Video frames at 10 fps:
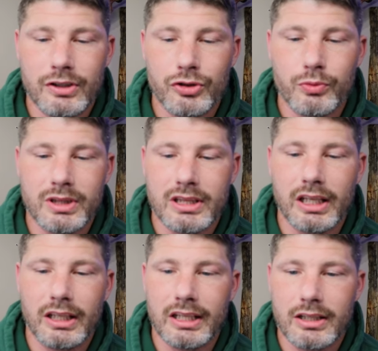and you would
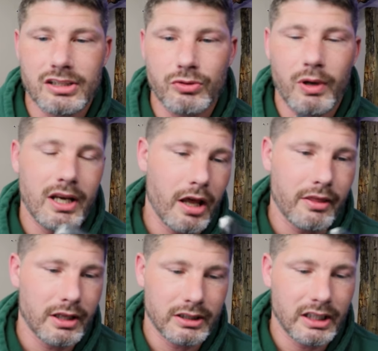think it doesn't weigh
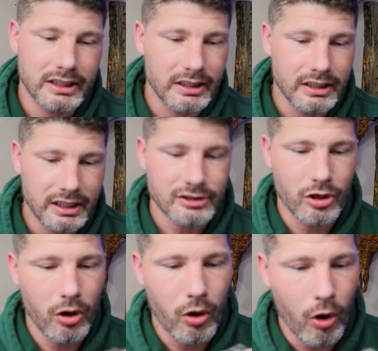nothing. Like it, it's
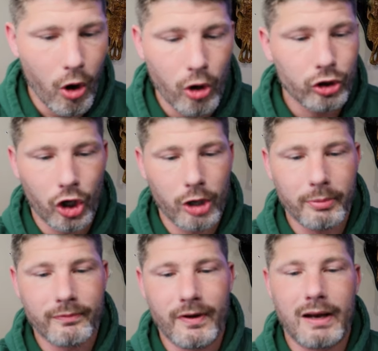all
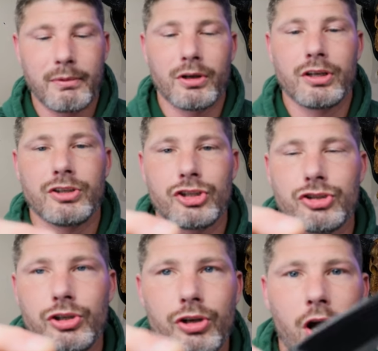carbon fiber, and just
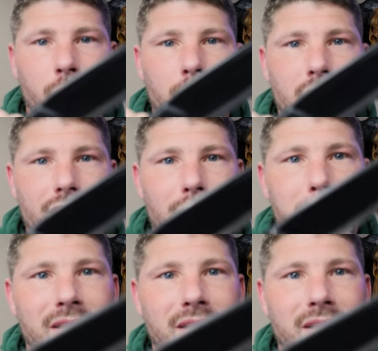so you know, the